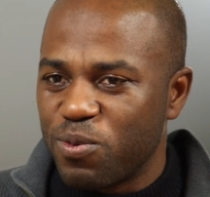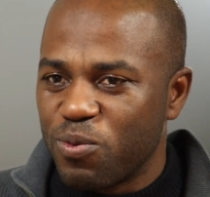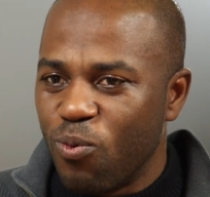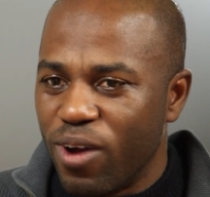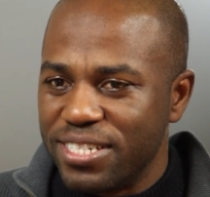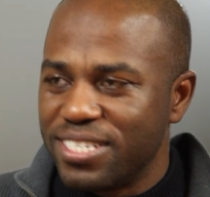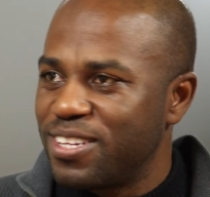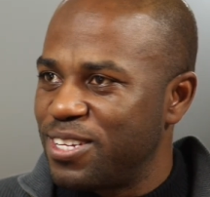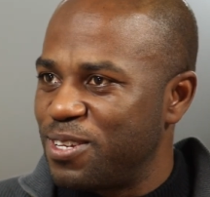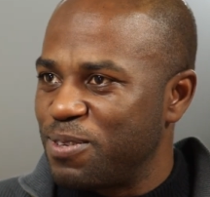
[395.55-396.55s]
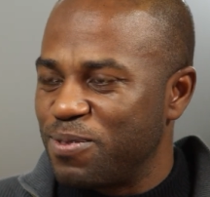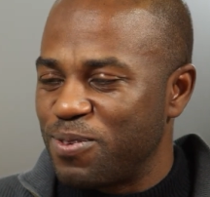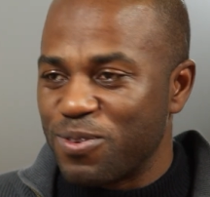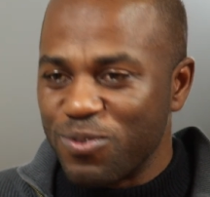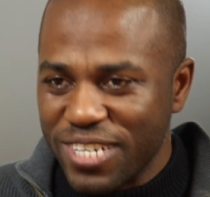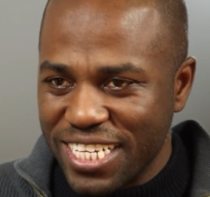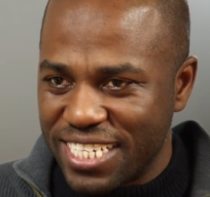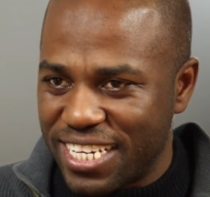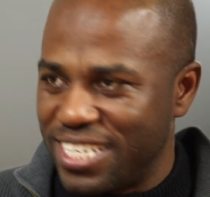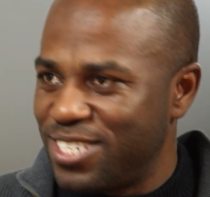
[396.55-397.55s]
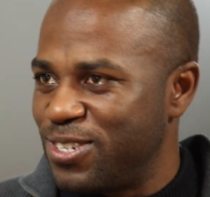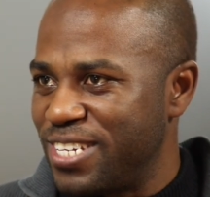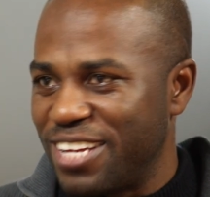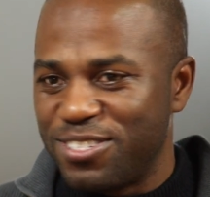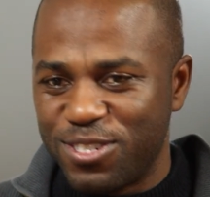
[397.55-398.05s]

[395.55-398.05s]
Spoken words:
One that I'm really excited to announce,